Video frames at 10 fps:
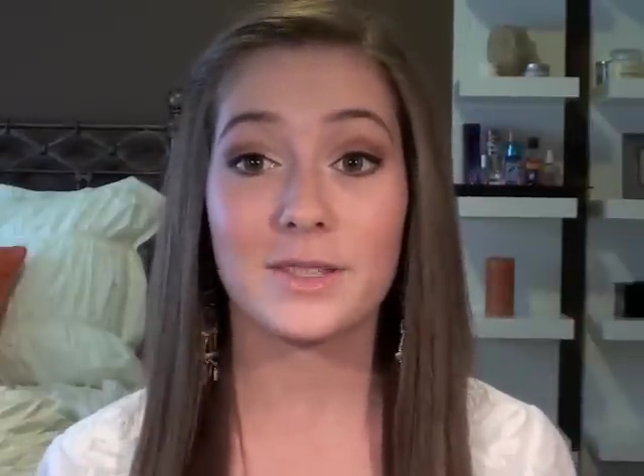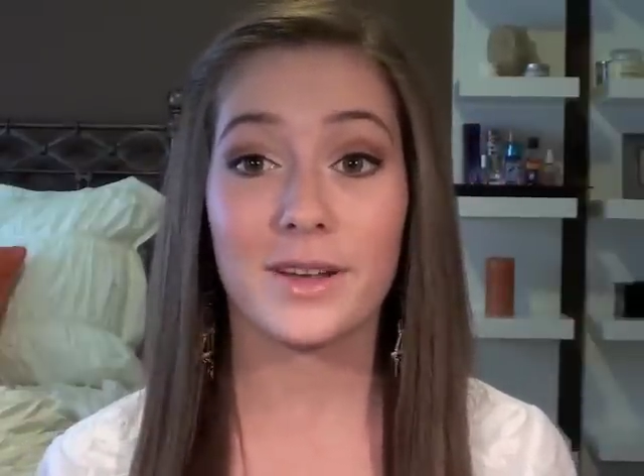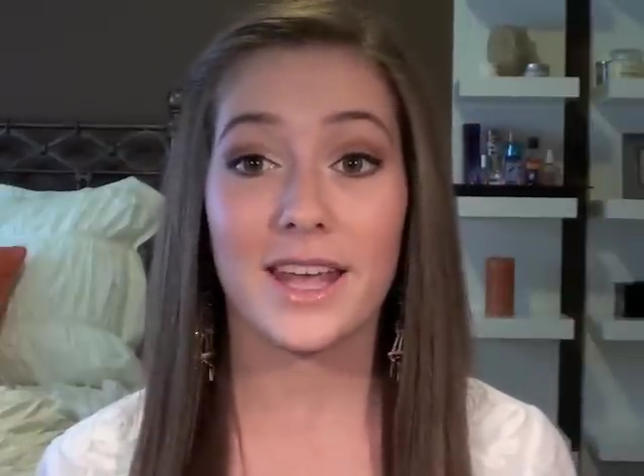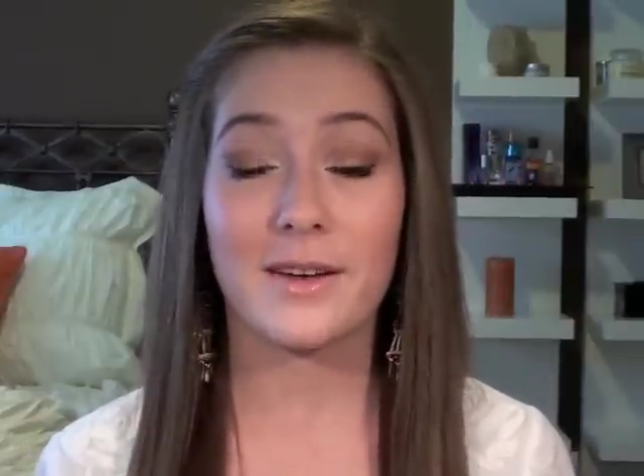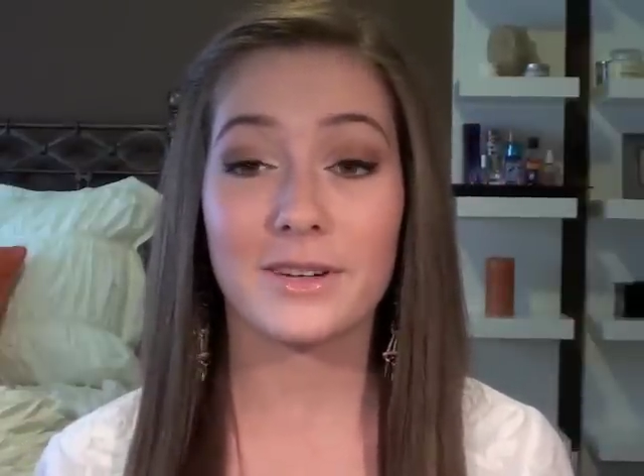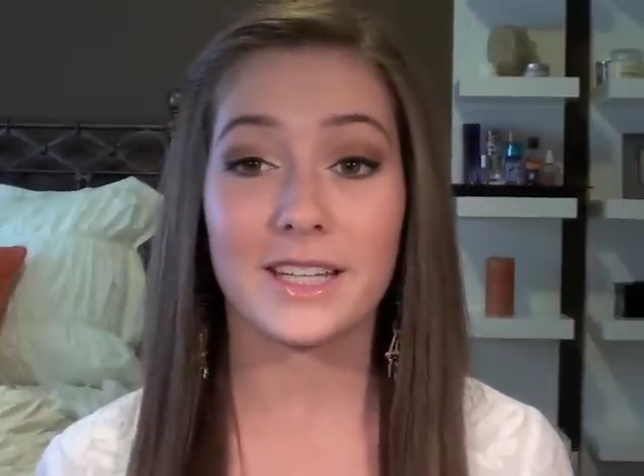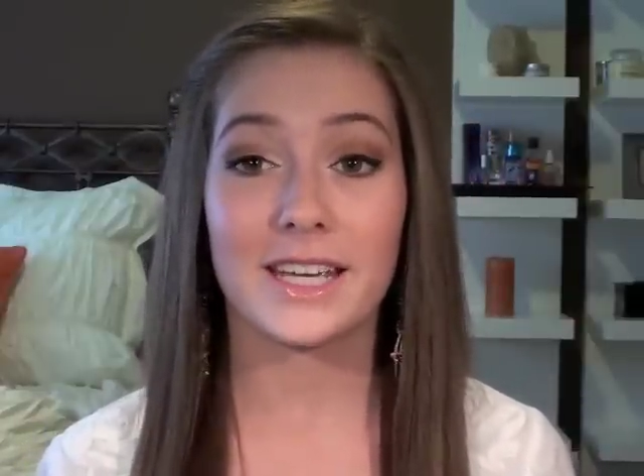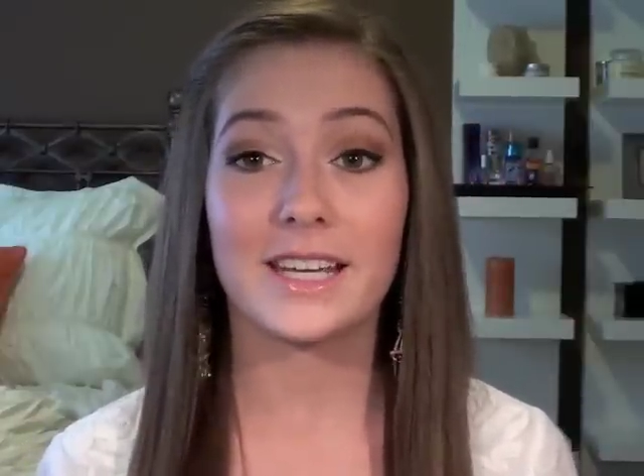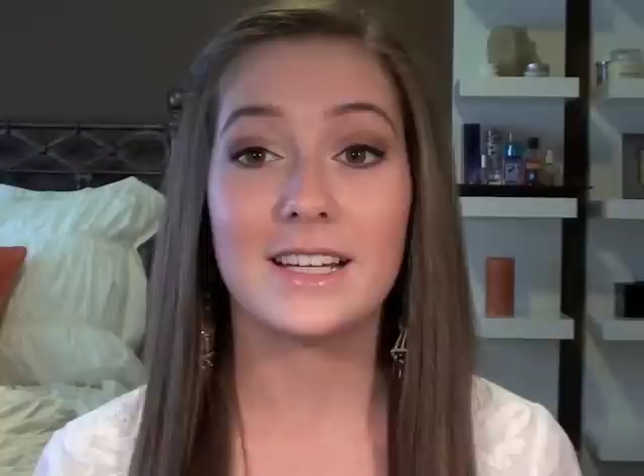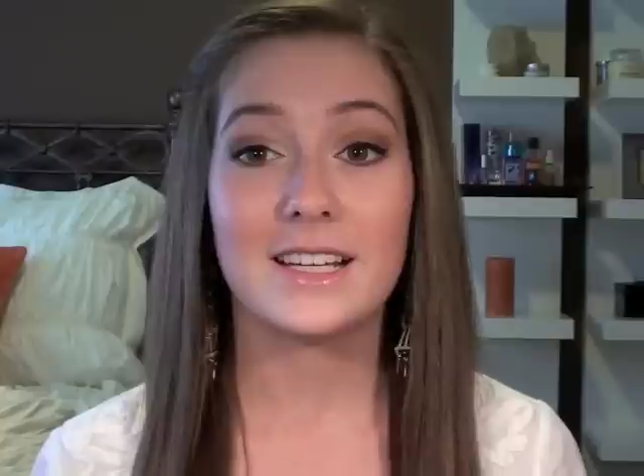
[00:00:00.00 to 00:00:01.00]
so I can't
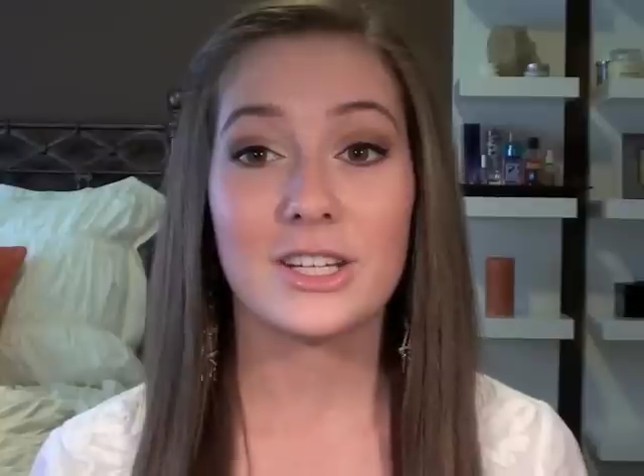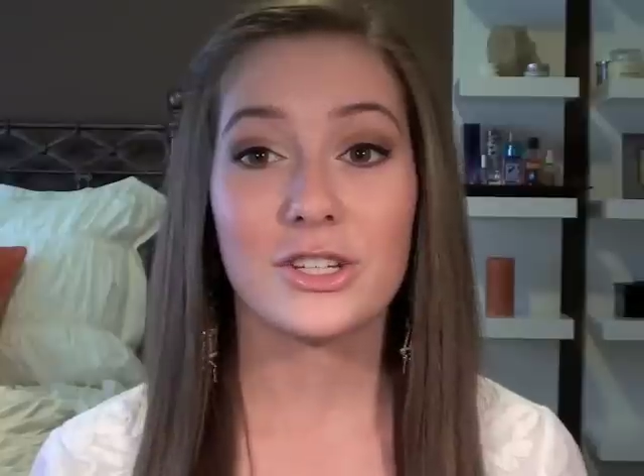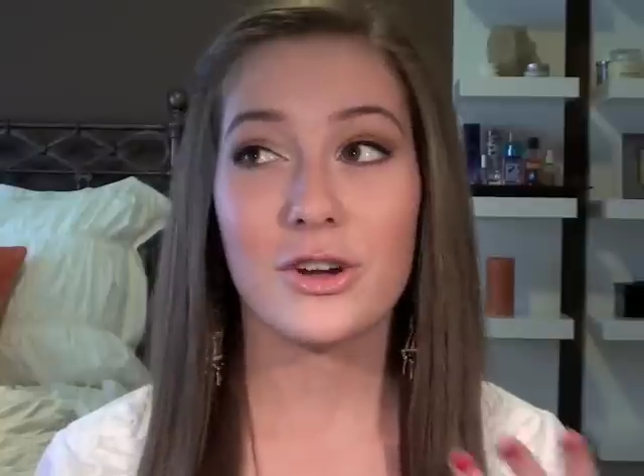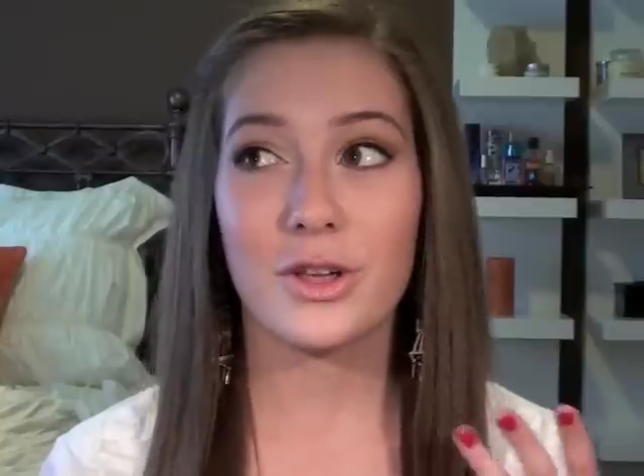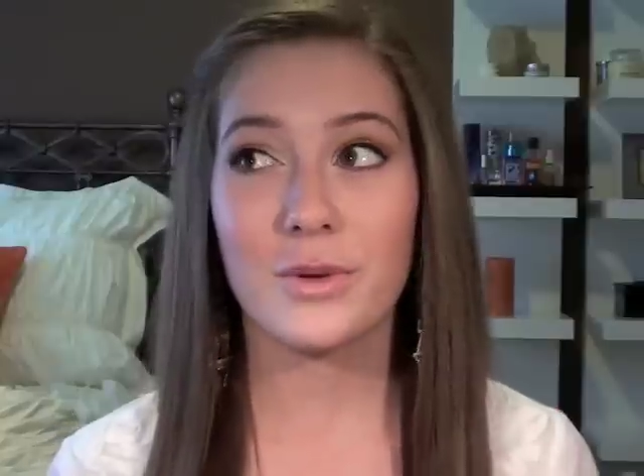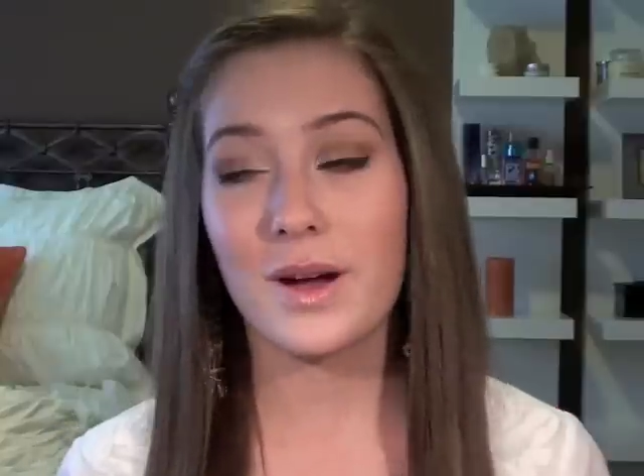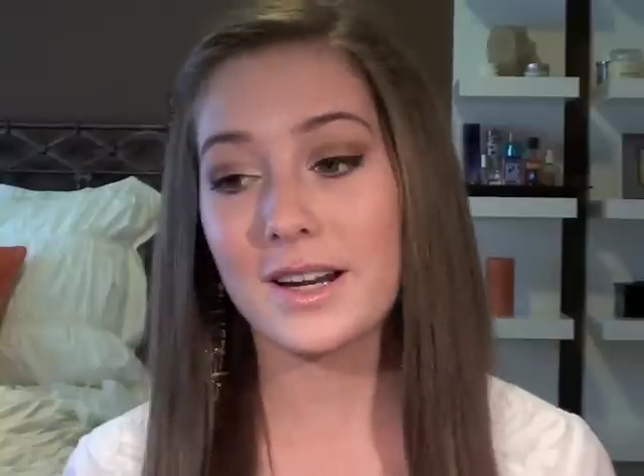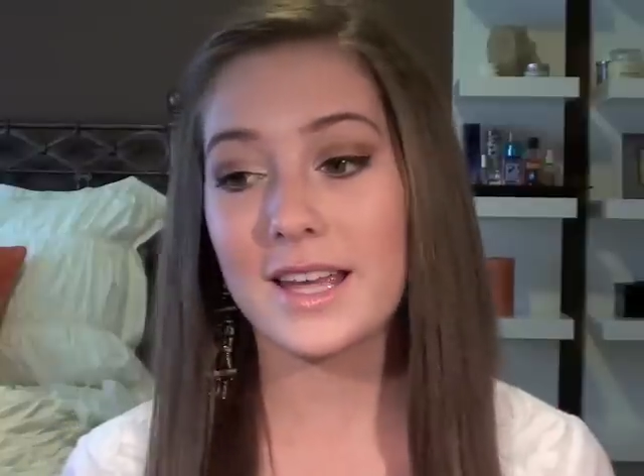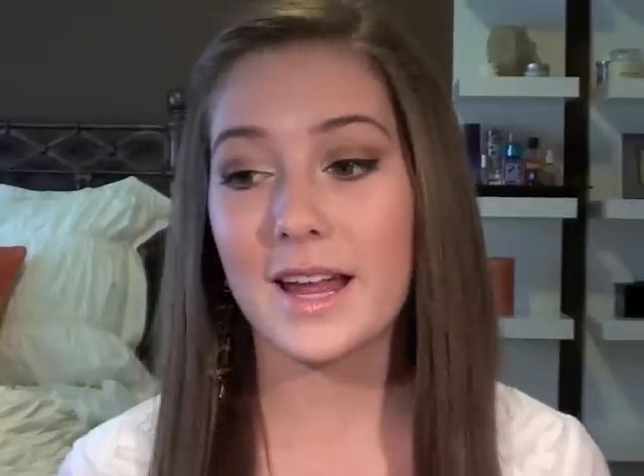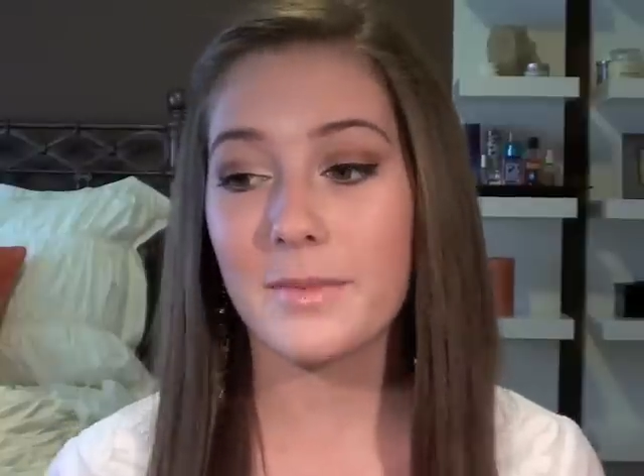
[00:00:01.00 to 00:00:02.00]
really show you
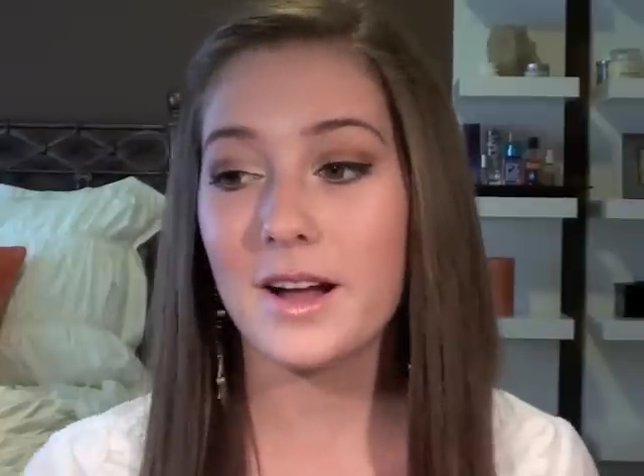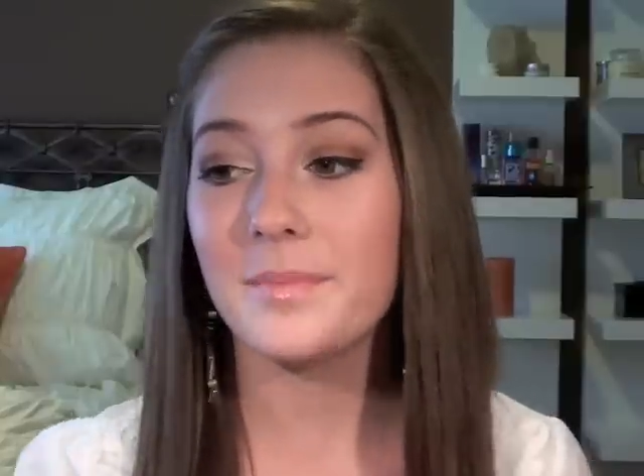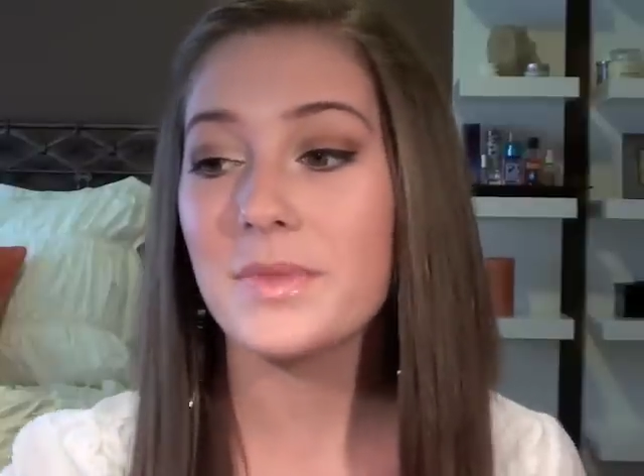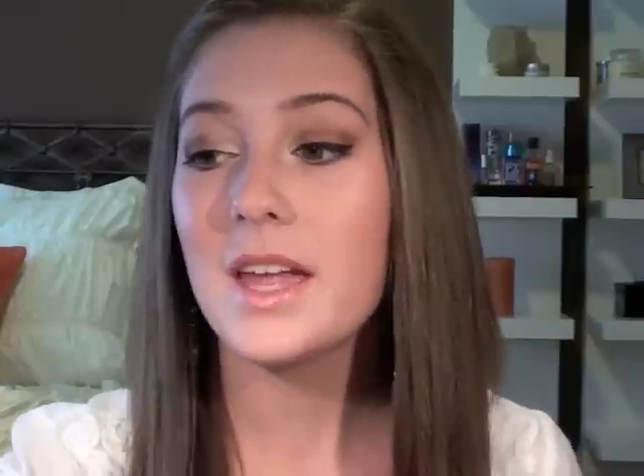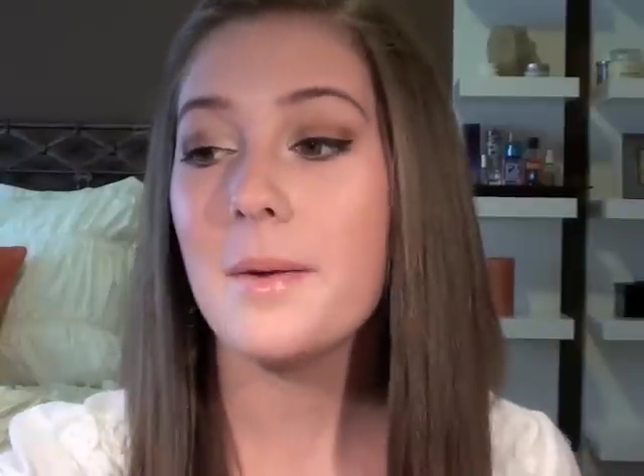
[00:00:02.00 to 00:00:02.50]
on camera.